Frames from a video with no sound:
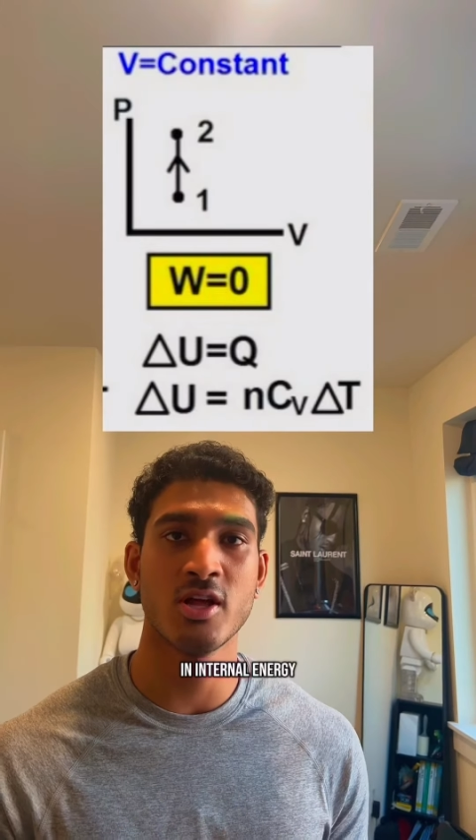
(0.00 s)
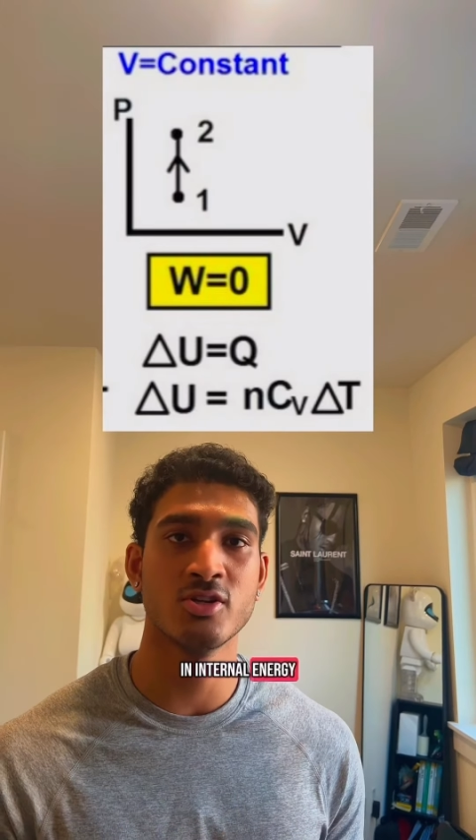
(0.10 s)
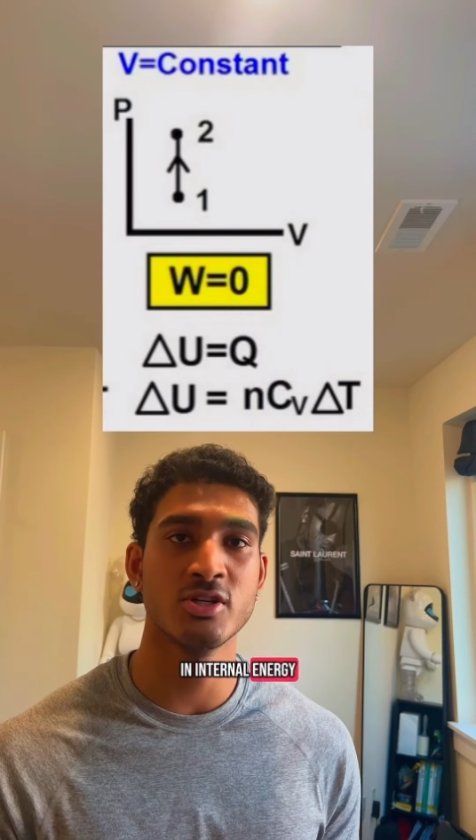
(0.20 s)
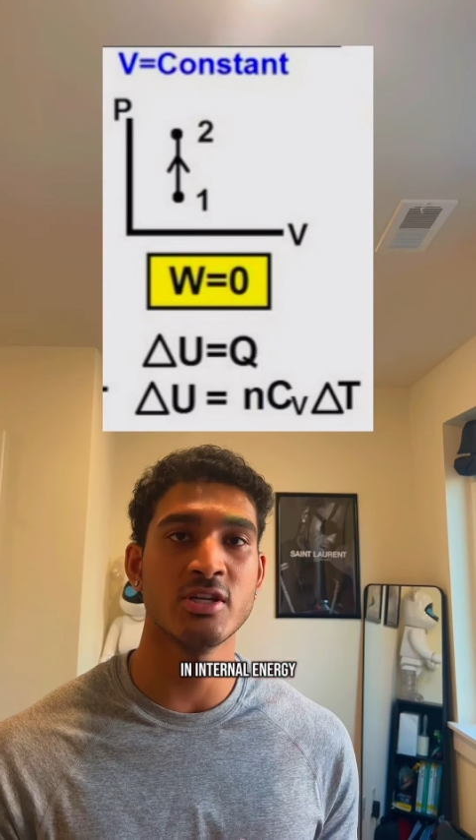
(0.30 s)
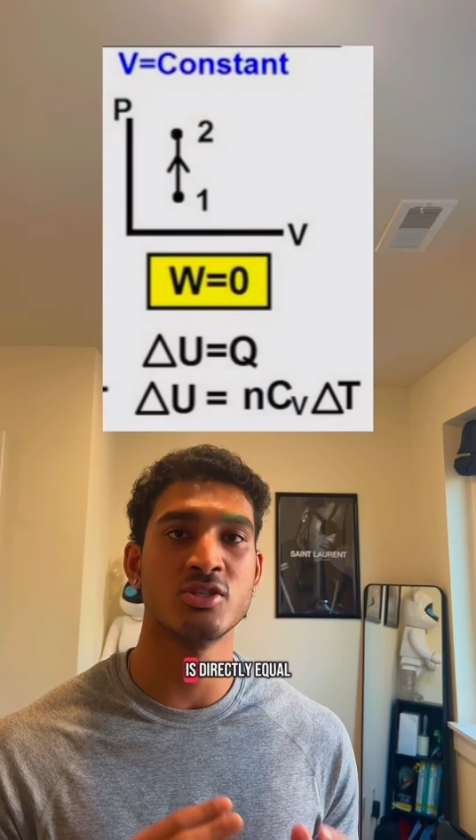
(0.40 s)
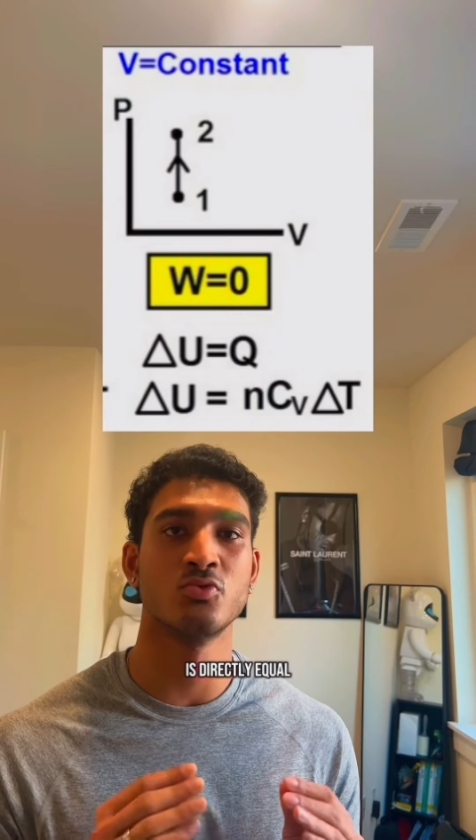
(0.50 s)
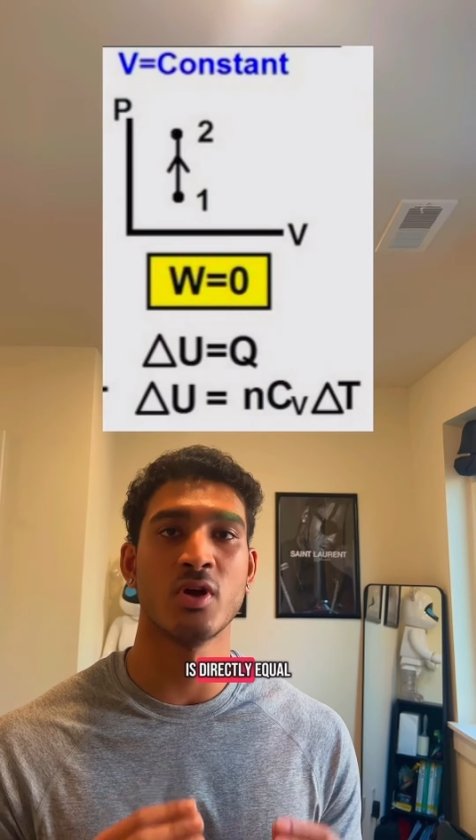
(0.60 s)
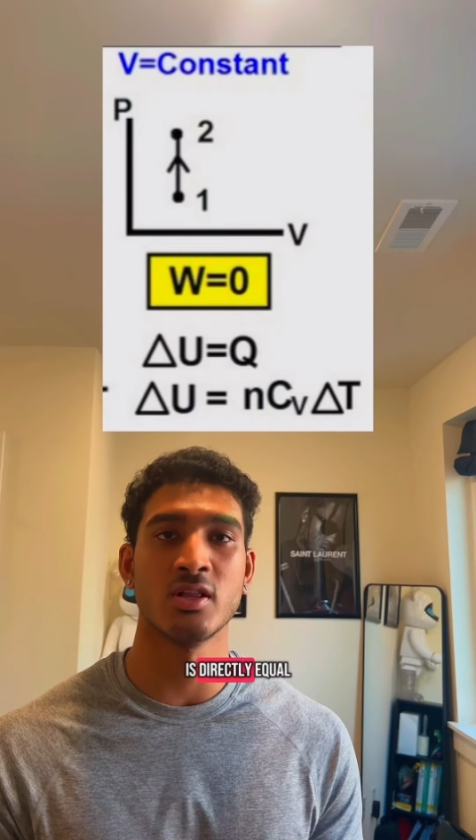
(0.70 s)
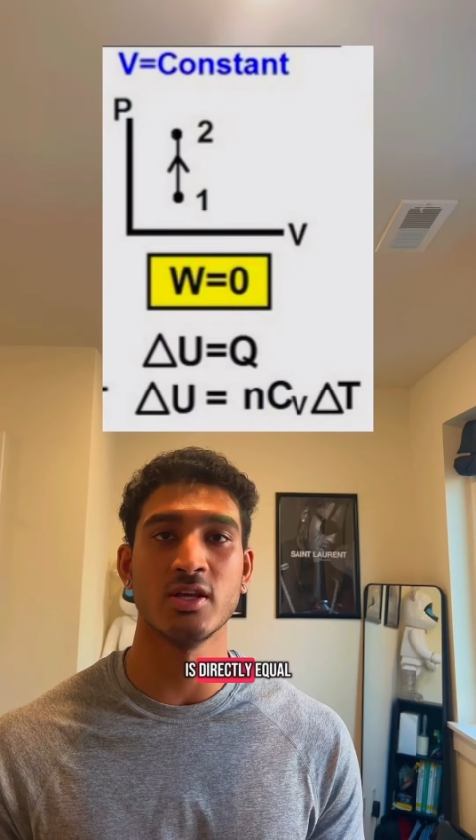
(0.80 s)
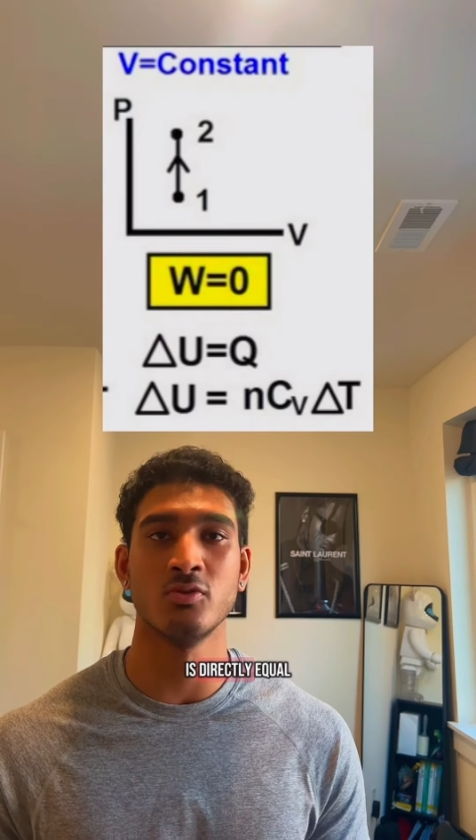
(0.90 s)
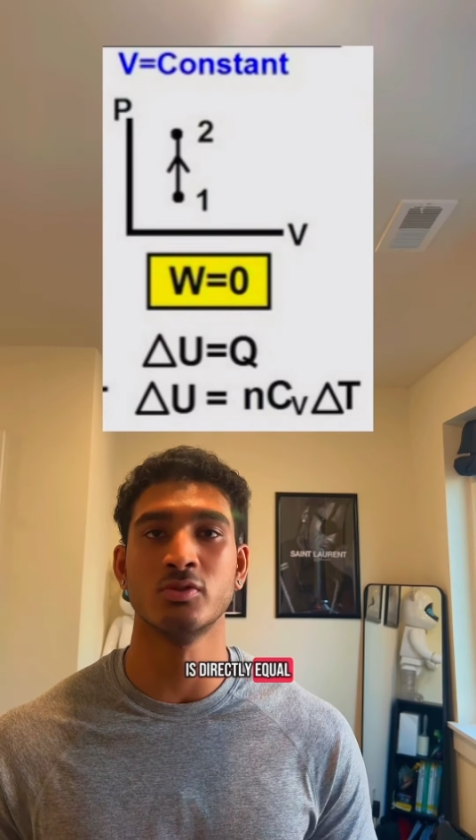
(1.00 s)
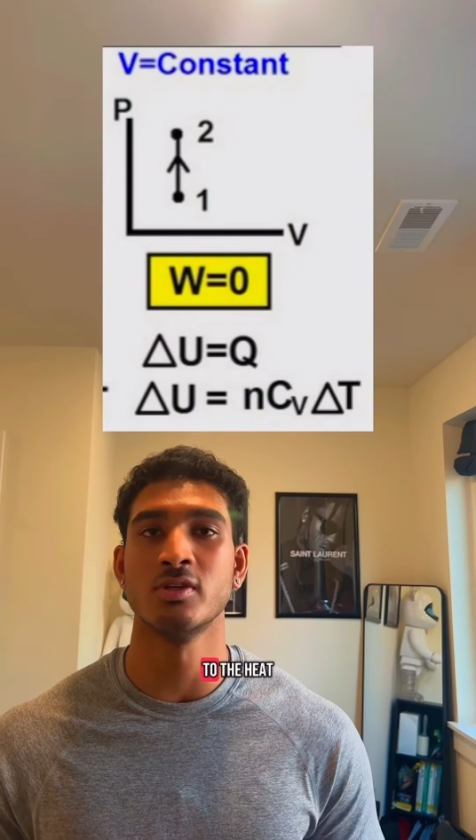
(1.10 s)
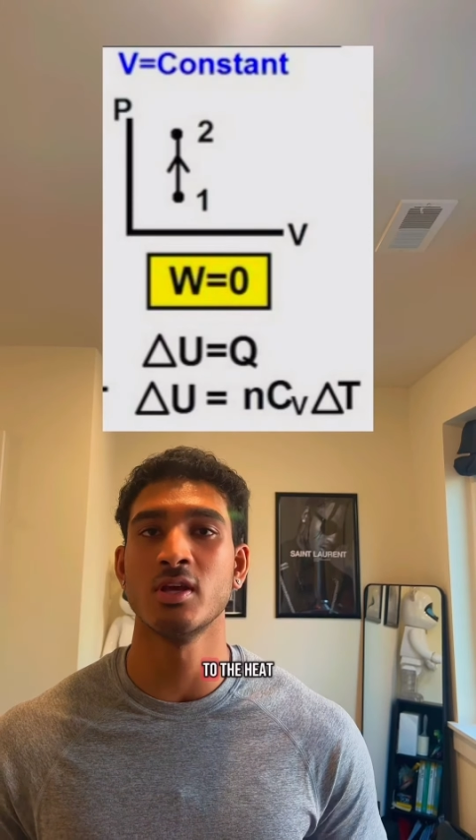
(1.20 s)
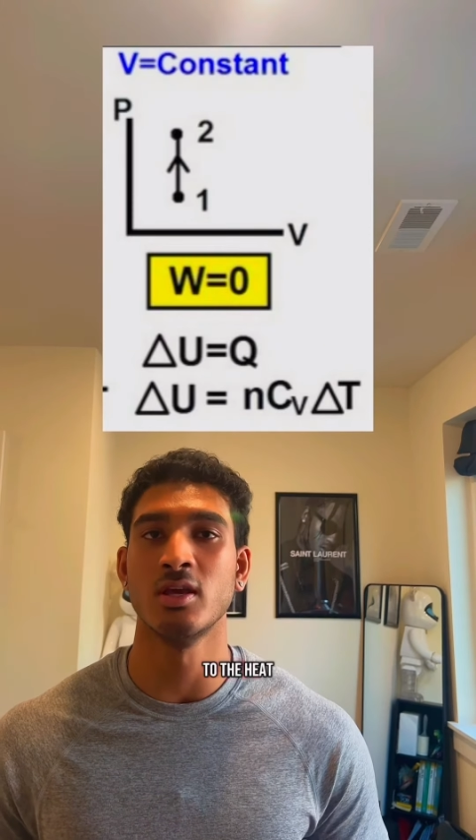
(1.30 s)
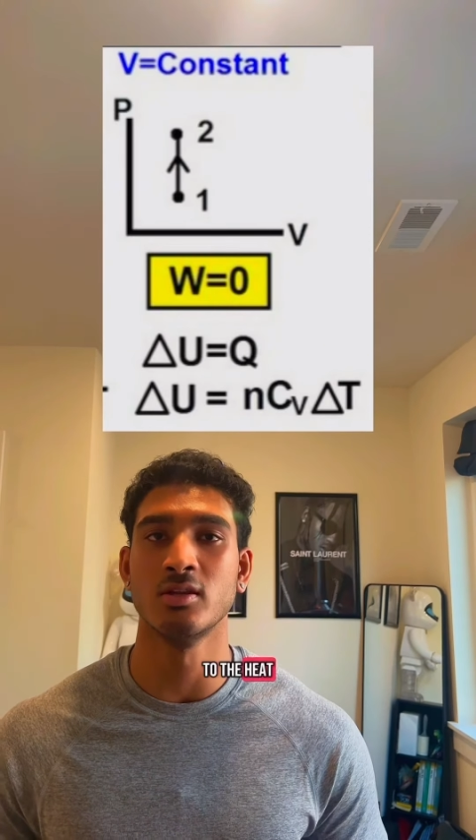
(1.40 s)
energy is directly equal to
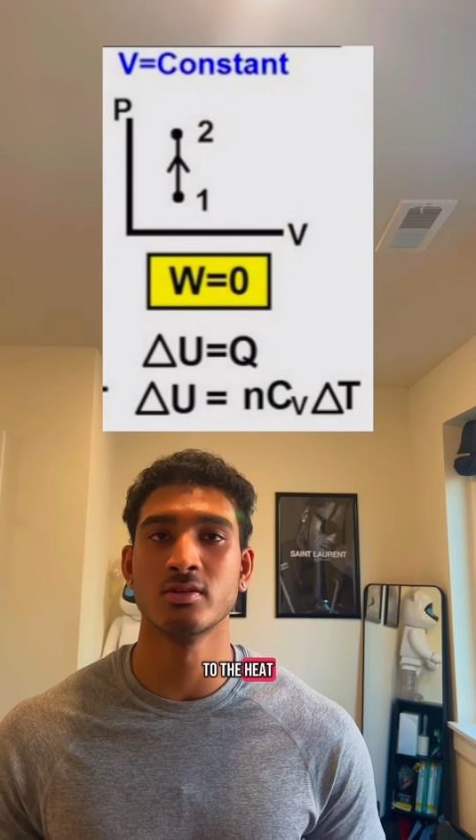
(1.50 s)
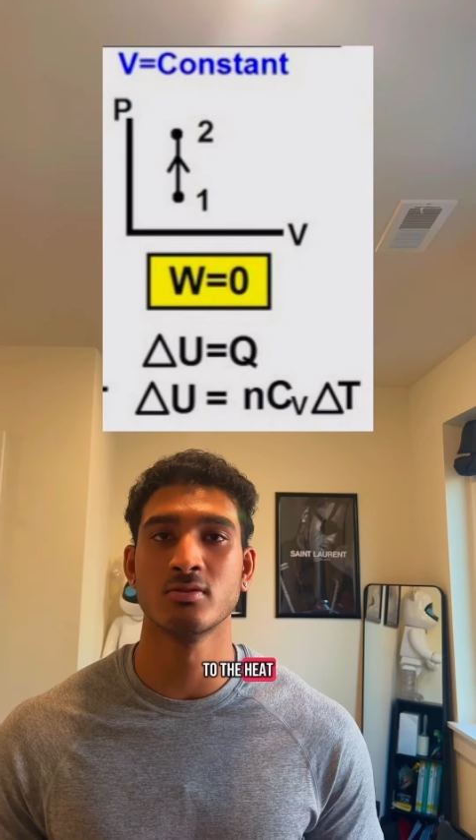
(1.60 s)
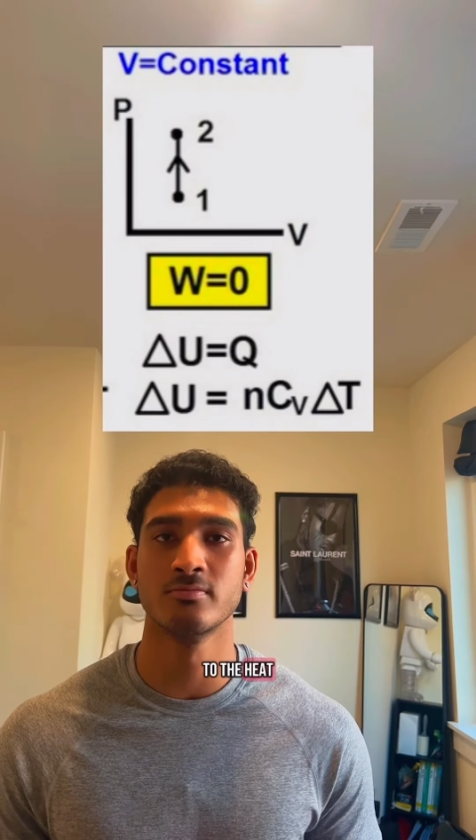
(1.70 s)
the heat.